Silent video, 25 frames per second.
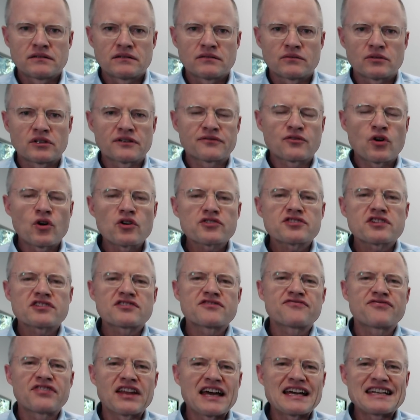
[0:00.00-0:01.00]
Well, of course it's
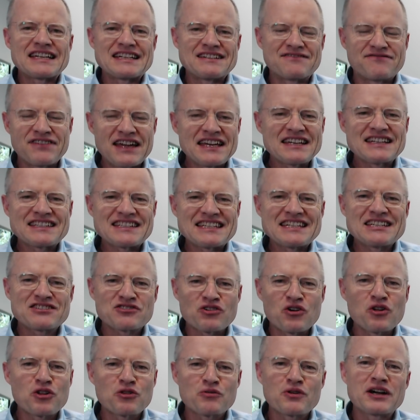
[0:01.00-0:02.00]
flooded. Venice is
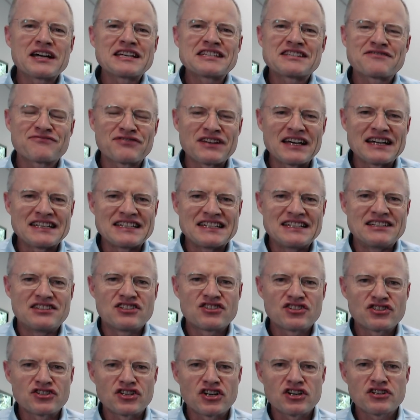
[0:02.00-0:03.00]
always flooded,
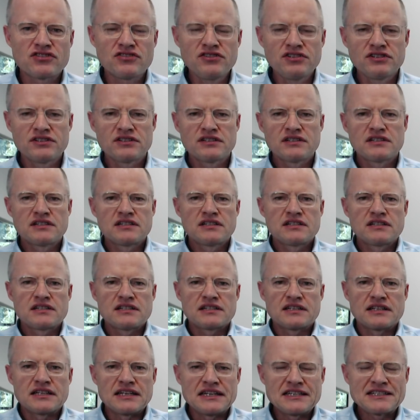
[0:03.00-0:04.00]
you know?
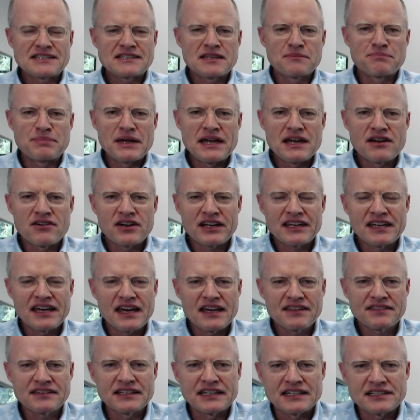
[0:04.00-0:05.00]
Is the bear a
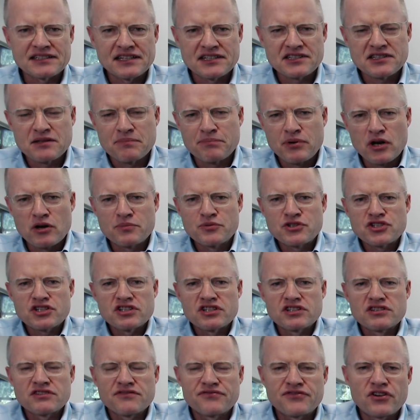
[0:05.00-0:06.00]
Catholic? Does the Pope shit
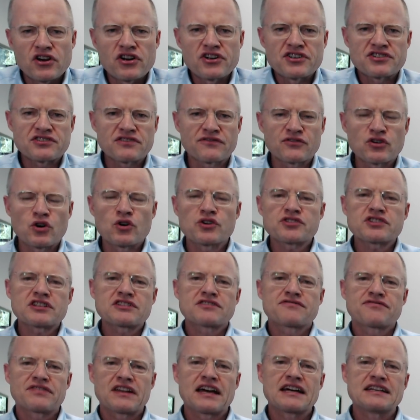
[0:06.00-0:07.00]
in the forest? Of course it's
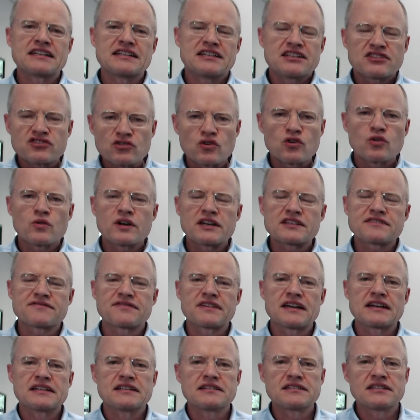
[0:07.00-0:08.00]
flooded. It's always
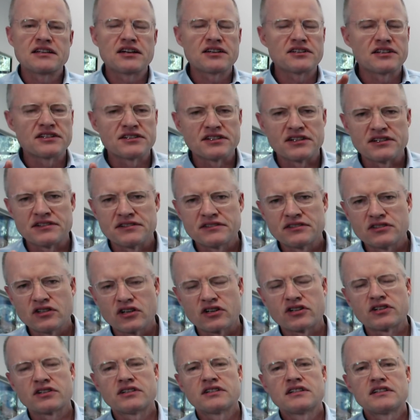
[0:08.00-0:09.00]
flooded. No, no, no. Look,